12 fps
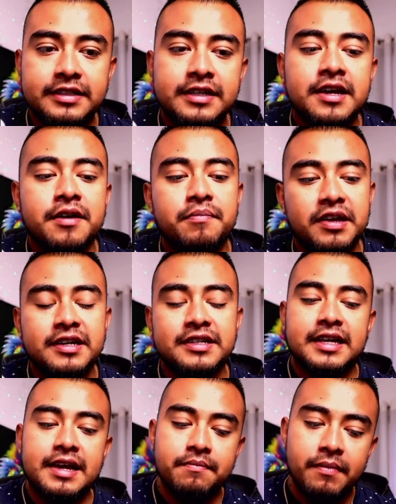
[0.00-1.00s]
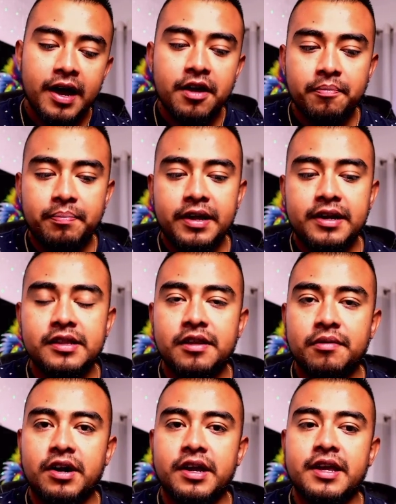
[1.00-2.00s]
Because in my opinion, the
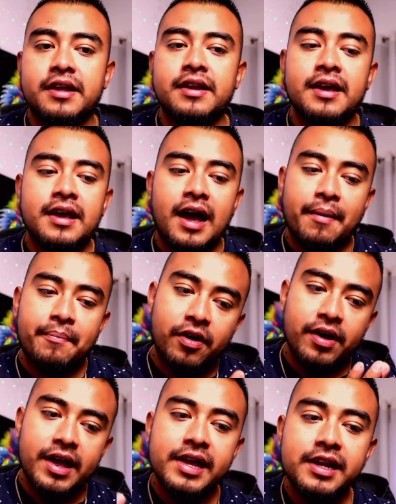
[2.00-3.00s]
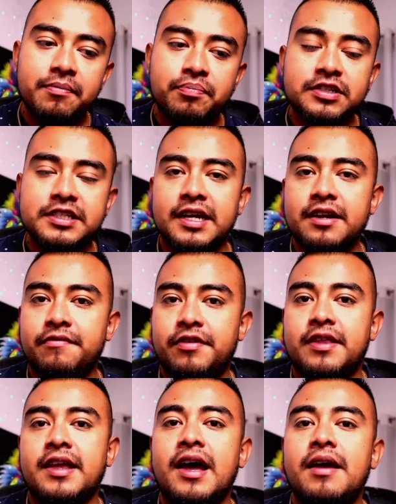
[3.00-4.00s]
market about 80% of the
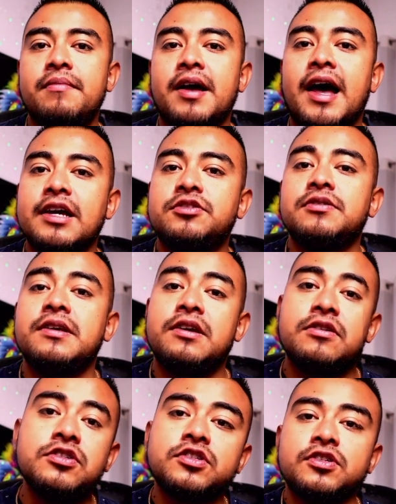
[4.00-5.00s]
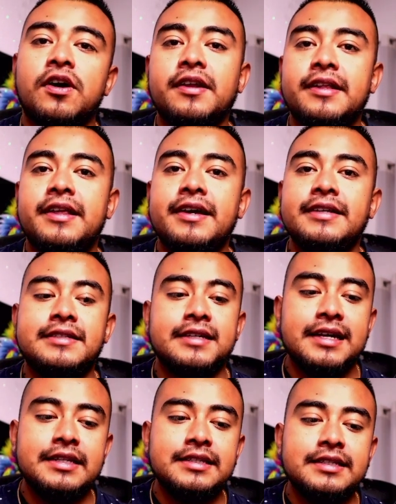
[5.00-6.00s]
time actually consolidates
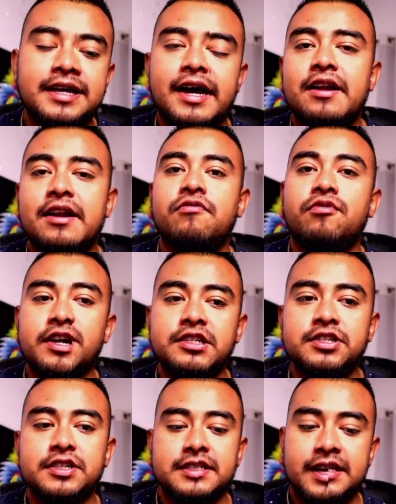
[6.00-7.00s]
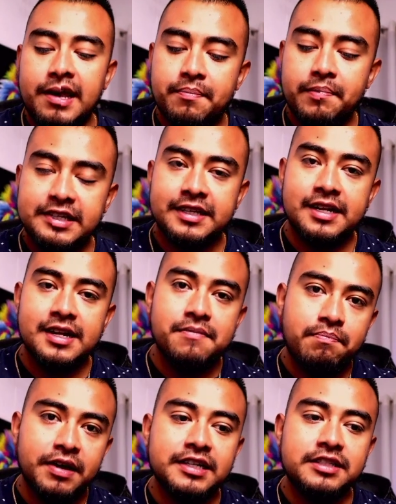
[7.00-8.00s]
inside of ranges. It basically
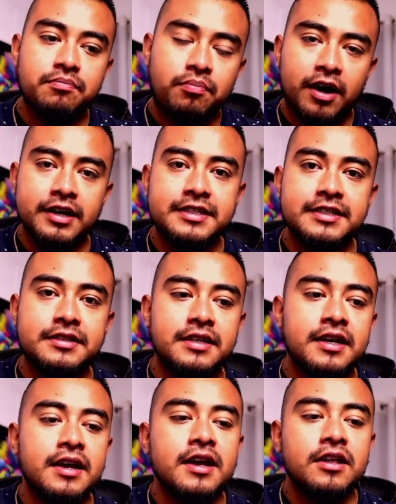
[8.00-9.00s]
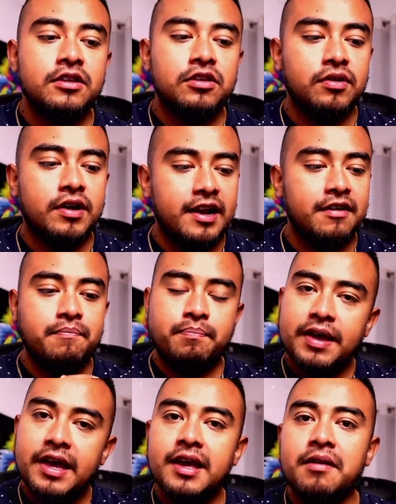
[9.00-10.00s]
picks boxes to kind of ping
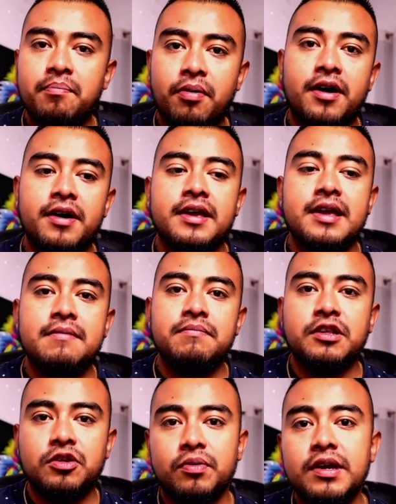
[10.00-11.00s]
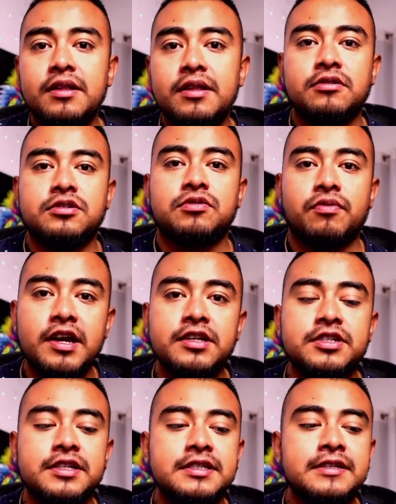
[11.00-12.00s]
and pong in between those
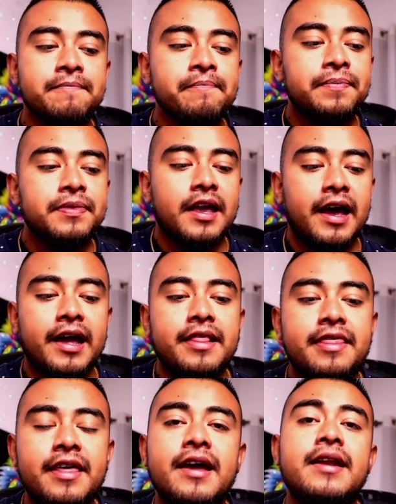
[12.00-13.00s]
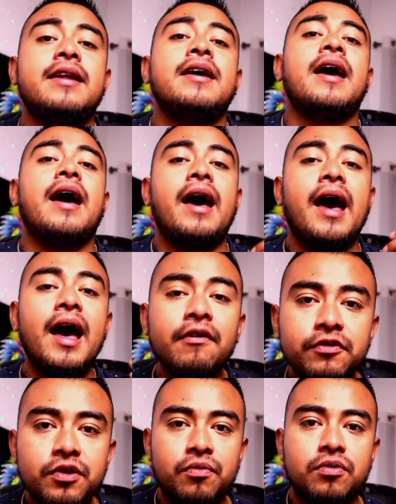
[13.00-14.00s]
ranges. And then
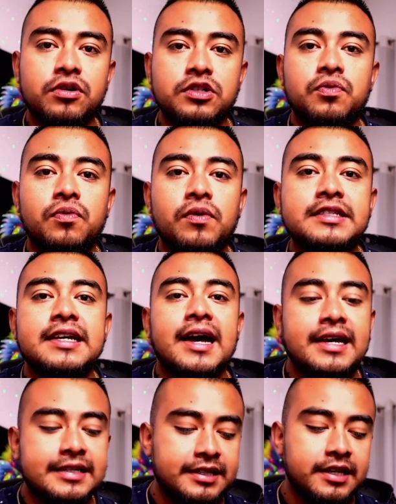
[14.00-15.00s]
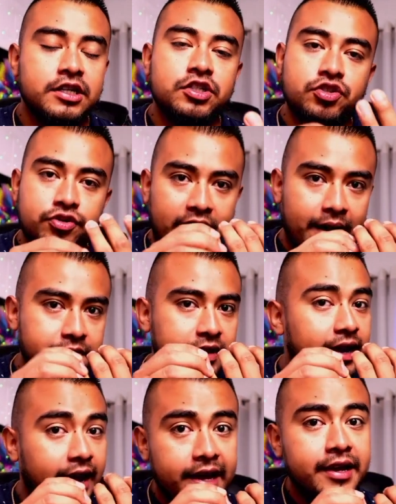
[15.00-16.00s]
afterwards, once it has trapped
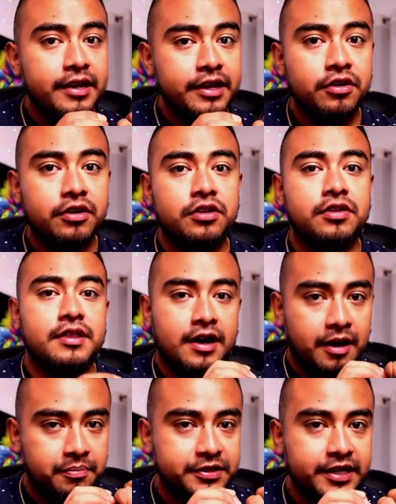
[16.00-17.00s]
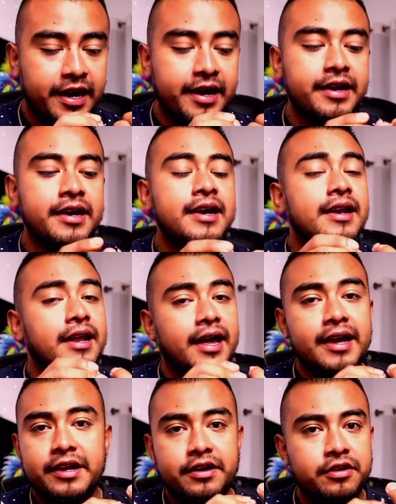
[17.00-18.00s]
likelihood to the upside,
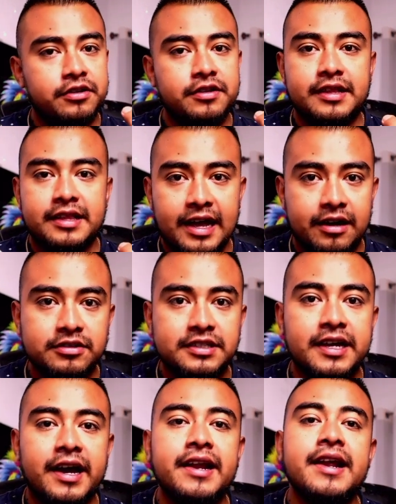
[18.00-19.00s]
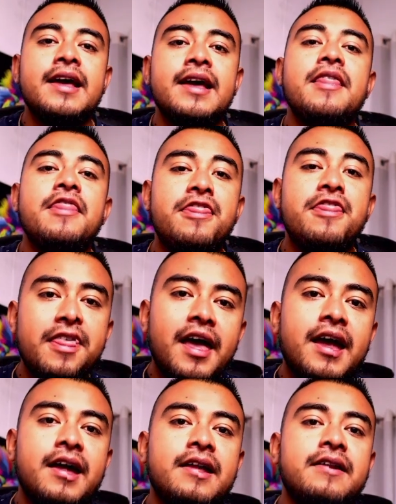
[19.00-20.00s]
likelihood to the downside,
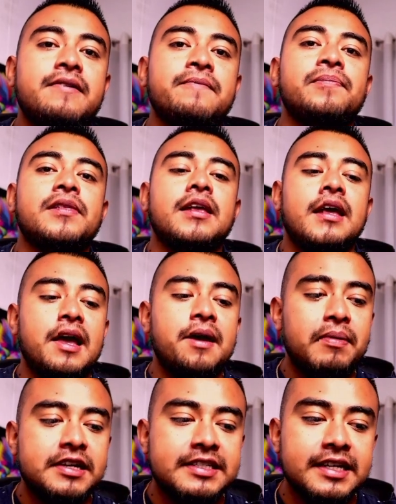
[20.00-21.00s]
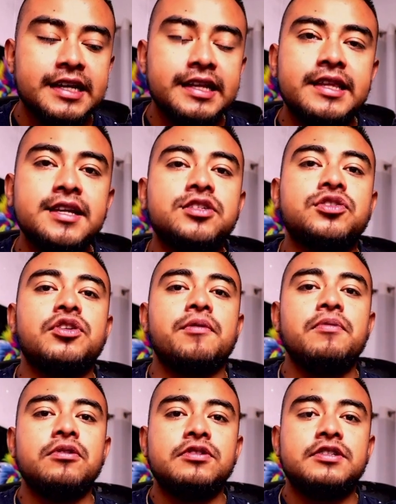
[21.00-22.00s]
then it basically
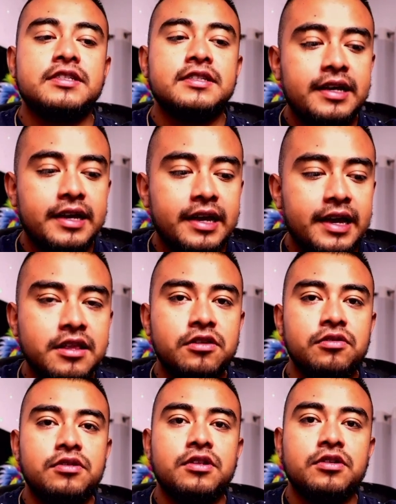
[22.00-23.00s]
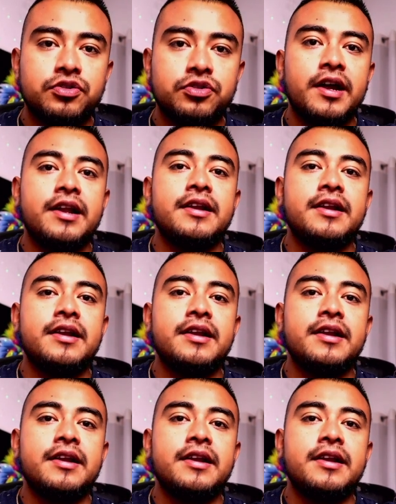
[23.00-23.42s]
distributes into the trend